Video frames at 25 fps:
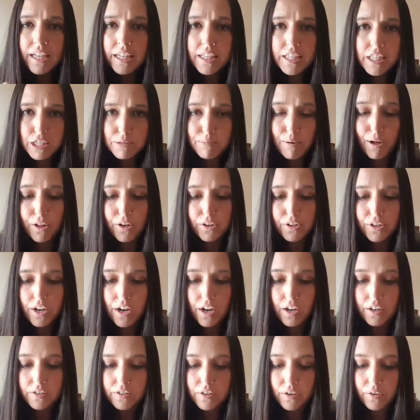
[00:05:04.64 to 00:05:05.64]
and smaller
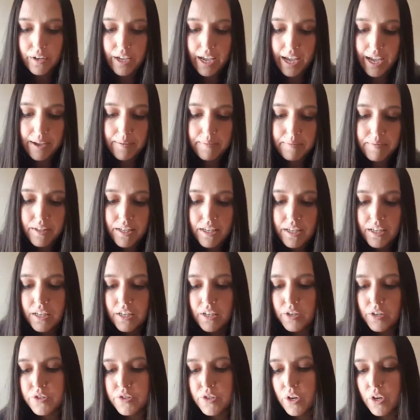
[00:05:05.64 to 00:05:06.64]
dogs, okay?
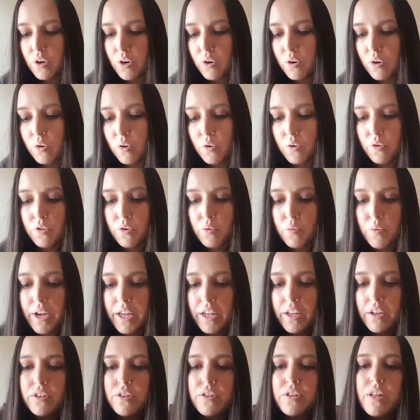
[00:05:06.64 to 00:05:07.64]
So the
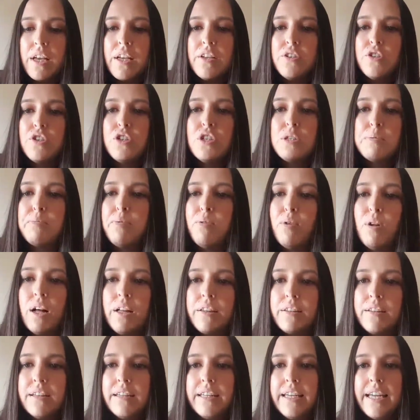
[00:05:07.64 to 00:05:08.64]
way you do that is you just pull
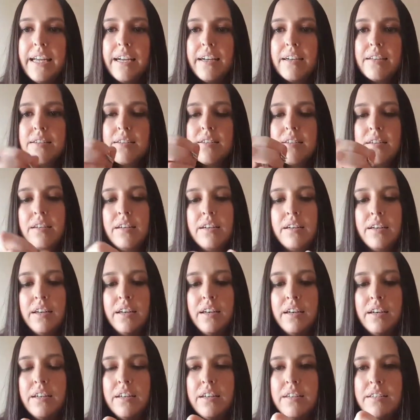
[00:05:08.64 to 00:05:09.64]
out the links,
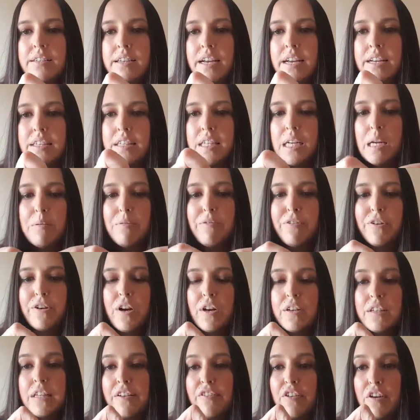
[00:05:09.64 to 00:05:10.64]
size it up. If your
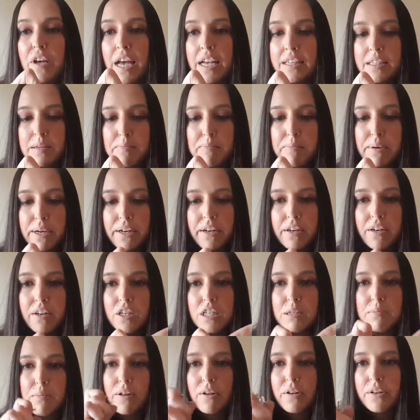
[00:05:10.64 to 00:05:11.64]
dog has a bigger
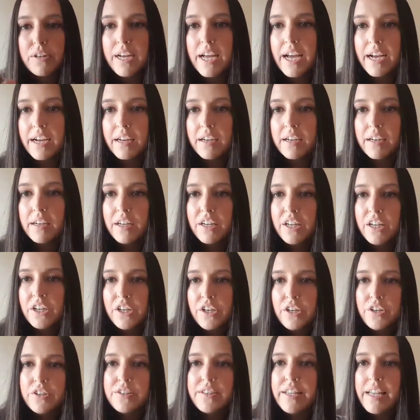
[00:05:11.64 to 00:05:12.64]
or smaller neck,
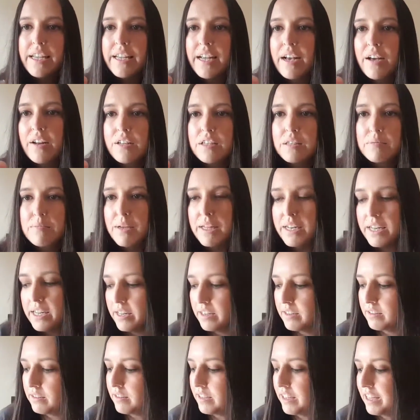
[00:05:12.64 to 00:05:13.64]
you just take out as
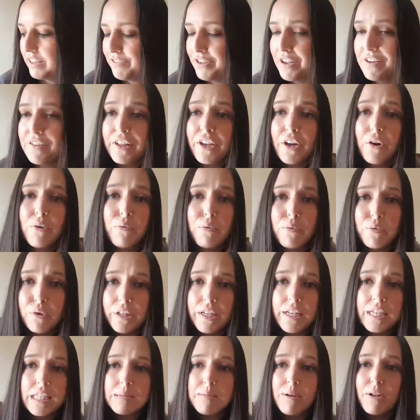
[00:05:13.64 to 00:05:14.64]
many. If you have like a
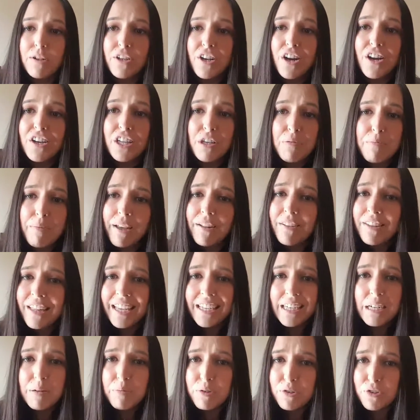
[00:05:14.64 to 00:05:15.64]
really small dog, you may
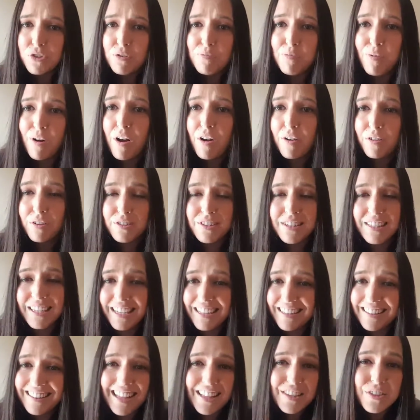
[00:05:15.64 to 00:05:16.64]
only end up with 2 prongs,
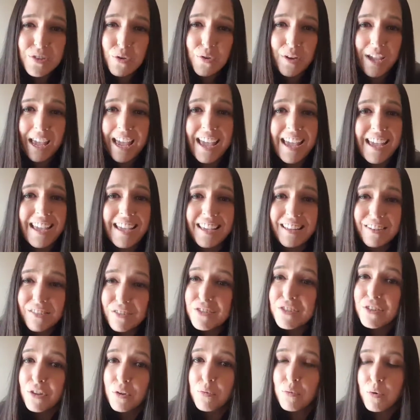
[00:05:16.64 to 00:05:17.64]
and that's okay.
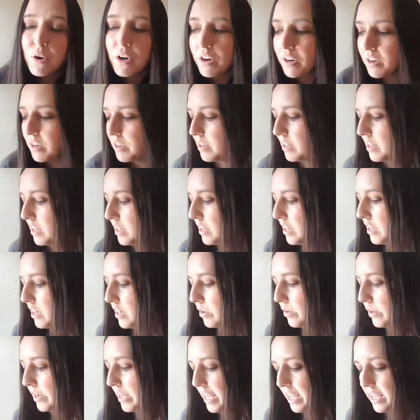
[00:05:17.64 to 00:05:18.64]
It'll still work,
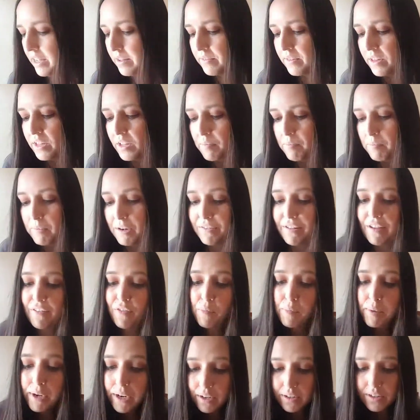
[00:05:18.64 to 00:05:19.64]
okay? But if you
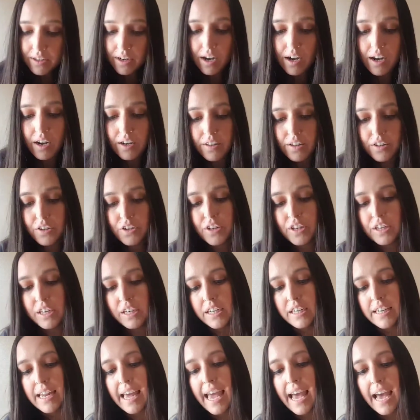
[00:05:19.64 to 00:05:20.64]
have a bigger dog, then you're gonna
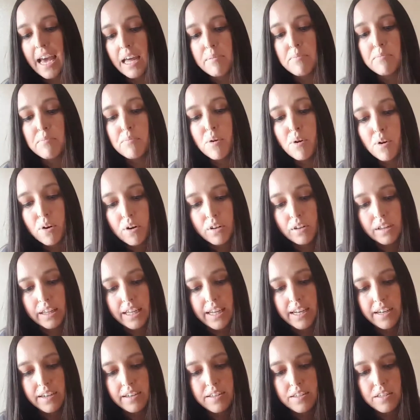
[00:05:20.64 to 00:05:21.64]
need to add more
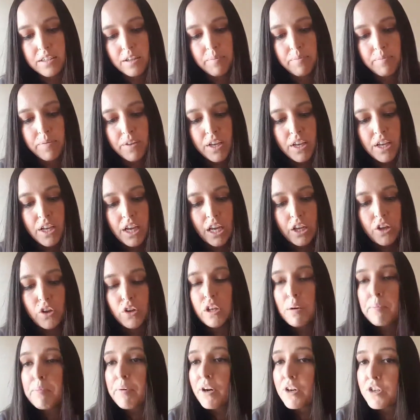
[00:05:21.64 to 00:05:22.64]
links. And
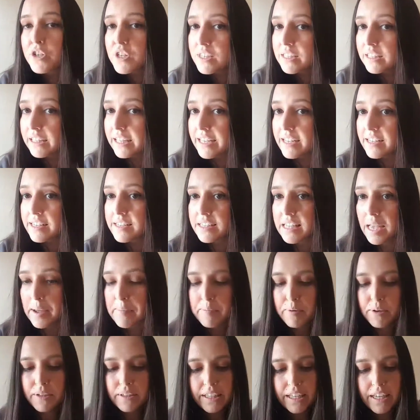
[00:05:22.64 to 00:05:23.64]
you can purchase links
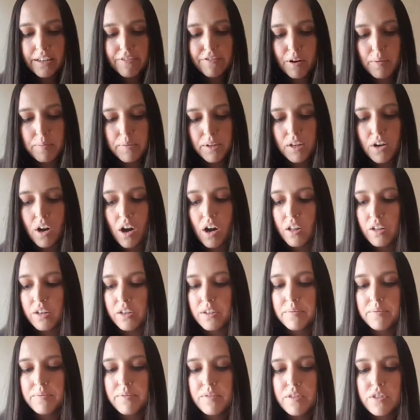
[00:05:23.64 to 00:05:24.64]
separately from the
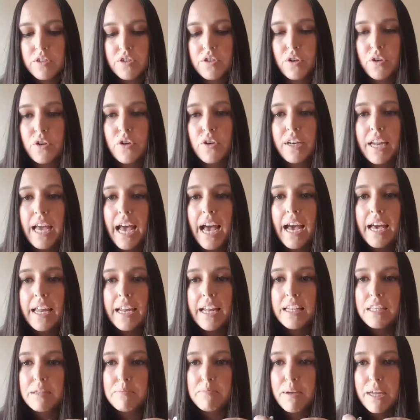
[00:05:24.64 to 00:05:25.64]
collar, so you can
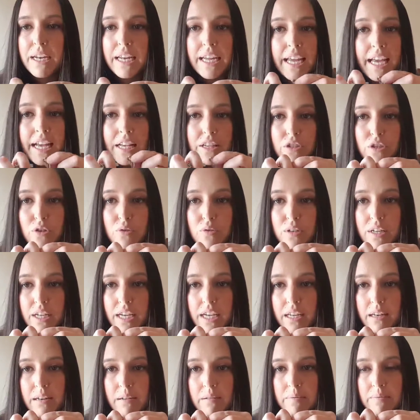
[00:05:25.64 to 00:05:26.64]
add as many as you
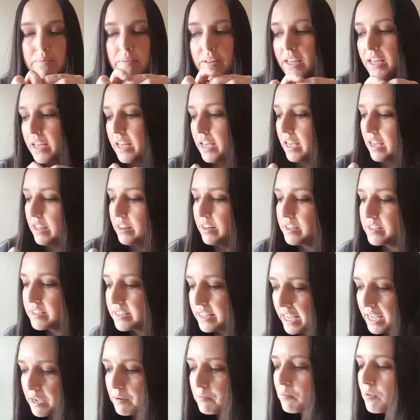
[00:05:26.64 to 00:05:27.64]
need. And the
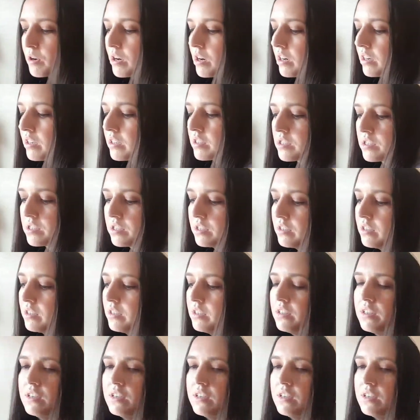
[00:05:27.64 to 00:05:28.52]
same works